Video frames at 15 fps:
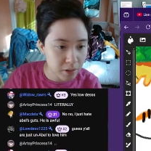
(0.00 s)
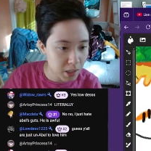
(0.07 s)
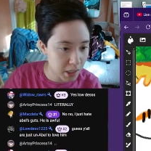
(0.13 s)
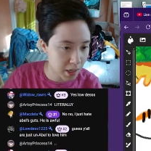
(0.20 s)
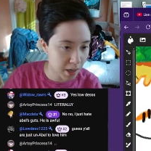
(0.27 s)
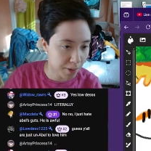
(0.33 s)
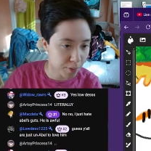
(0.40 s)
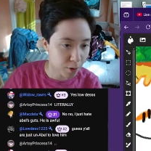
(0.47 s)

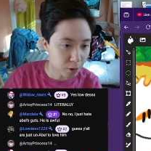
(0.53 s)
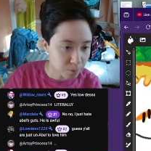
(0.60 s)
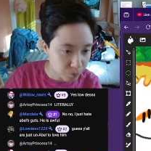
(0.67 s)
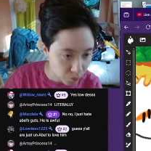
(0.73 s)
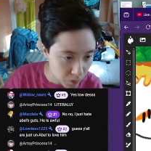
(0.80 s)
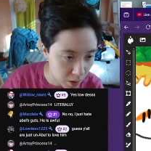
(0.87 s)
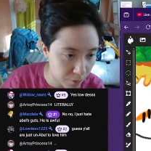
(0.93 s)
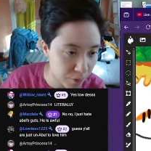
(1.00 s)
together,
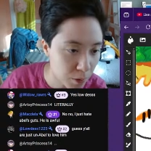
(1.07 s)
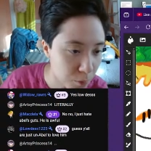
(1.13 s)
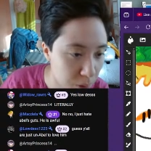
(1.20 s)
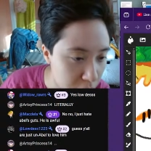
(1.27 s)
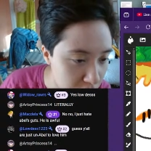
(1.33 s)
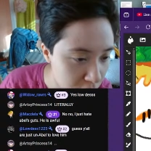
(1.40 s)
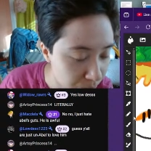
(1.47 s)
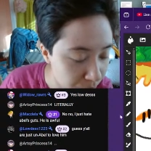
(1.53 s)
if you
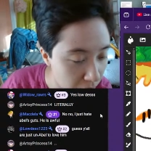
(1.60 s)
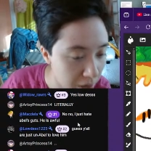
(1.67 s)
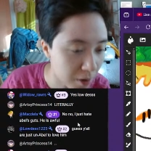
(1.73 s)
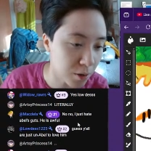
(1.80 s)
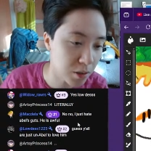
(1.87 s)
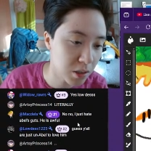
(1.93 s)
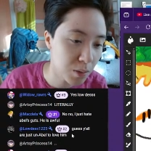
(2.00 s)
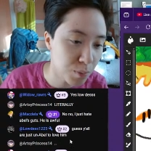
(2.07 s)
wish, an
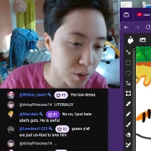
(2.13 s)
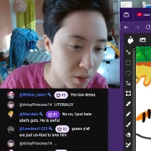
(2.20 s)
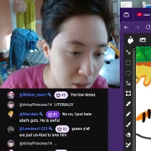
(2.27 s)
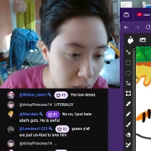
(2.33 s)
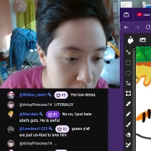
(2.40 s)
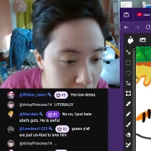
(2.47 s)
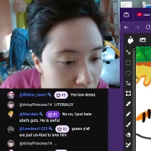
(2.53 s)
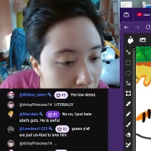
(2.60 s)
artsy
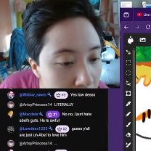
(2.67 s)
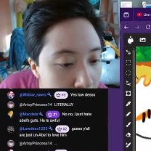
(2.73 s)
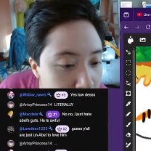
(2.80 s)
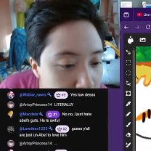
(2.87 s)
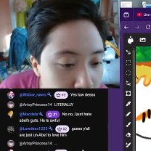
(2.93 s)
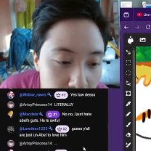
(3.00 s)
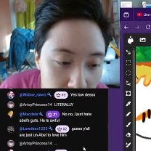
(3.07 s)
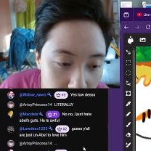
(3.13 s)
princess.
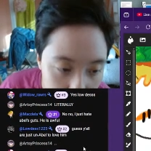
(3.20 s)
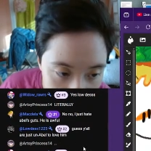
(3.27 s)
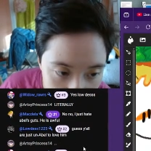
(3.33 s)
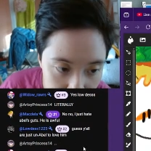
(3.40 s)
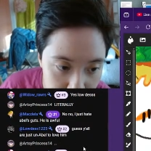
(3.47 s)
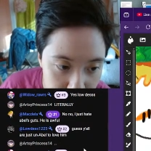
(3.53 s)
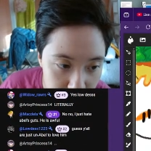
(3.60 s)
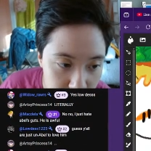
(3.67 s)

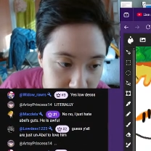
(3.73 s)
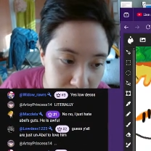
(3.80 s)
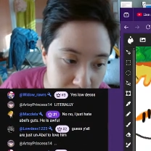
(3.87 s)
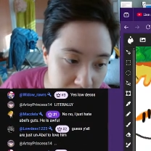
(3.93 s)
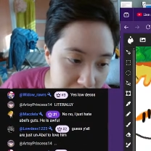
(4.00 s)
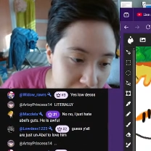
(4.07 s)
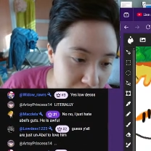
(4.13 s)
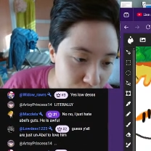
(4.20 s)
And you're
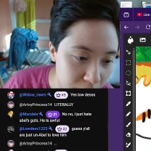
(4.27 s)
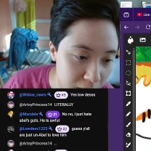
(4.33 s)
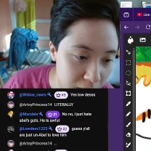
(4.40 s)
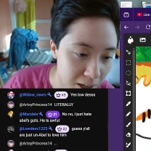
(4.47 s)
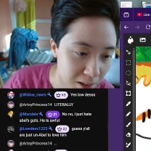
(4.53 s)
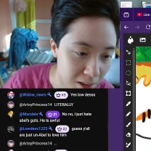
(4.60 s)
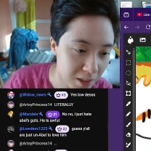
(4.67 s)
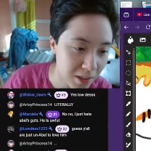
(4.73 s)
saying he's
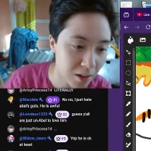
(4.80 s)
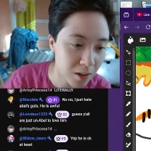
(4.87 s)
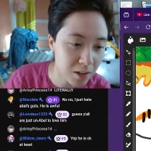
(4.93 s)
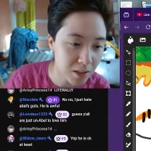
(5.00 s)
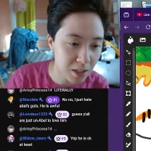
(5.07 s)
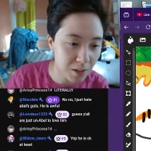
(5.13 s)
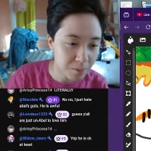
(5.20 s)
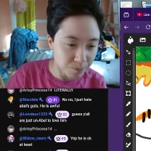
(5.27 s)
okay, at least
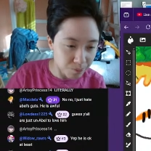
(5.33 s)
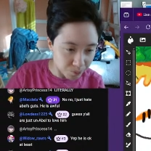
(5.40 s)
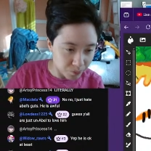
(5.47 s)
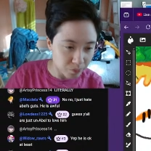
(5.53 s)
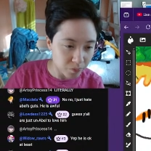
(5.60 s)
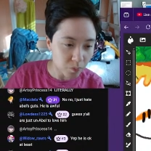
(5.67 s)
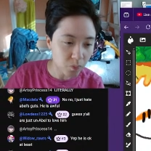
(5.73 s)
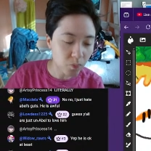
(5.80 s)
honestly,
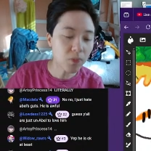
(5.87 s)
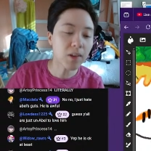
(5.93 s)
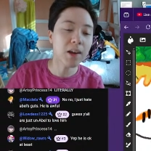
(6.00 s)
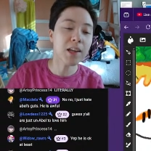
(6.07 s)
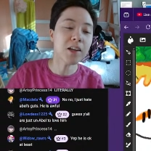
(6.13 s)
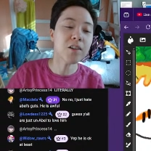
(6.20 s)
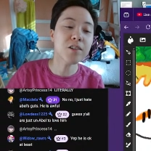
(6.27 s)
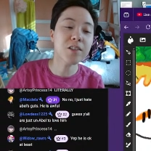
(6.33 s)

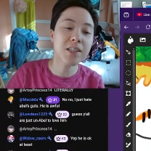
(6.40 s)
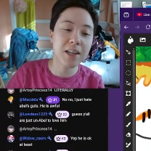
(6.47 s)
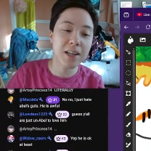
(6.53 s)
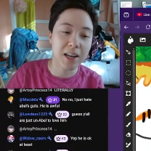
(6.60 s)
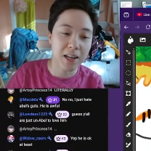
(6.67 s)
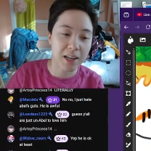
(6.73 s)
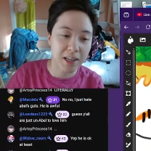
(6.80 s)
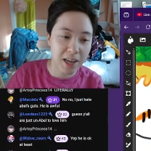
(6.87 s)
I'd understand
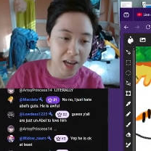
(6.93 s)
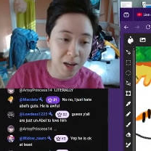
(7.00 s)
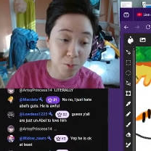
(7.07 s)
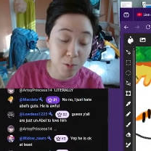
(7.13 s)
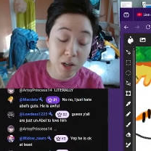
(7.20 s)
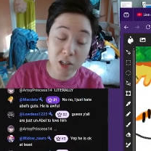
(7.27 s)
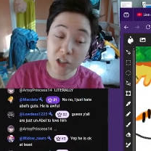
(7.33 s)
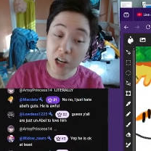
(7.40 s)
hating Kane,
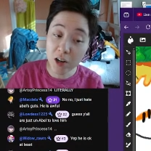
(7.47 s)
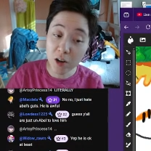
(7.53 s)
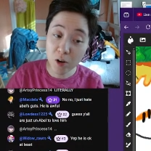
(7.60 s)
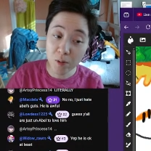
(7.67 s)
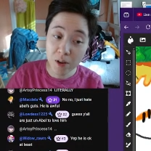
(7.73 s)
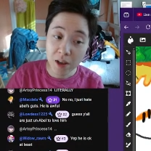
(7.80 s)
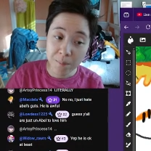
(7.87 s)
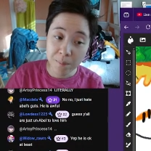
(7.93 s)
which I don't,
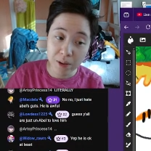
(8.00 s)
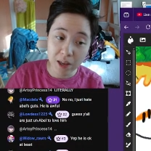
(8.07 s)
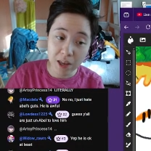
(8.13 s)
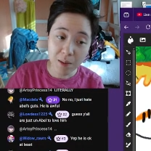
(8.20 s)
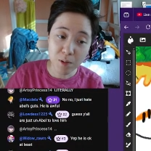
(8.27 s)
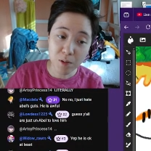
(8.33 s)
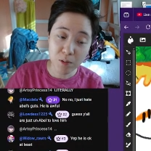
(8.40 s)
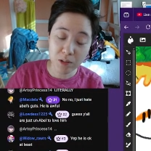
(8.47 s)
but
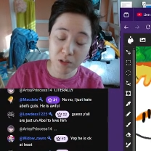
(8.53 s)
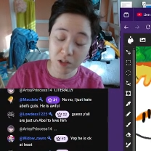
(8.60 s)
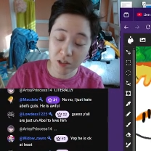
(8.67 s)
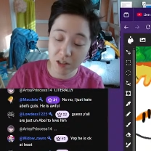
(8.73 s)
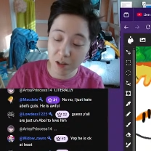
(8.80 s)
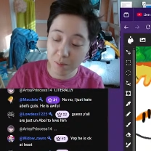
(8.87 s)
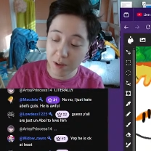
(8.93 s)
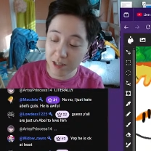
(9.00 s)
Abel was just
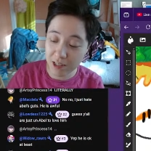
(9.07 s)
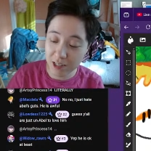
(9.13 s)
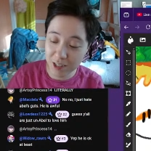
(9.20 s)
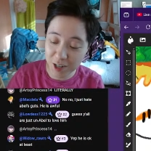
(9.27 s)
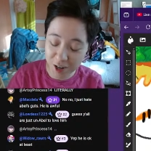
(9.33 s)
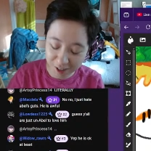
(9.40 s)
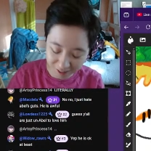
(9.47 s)
the messenger.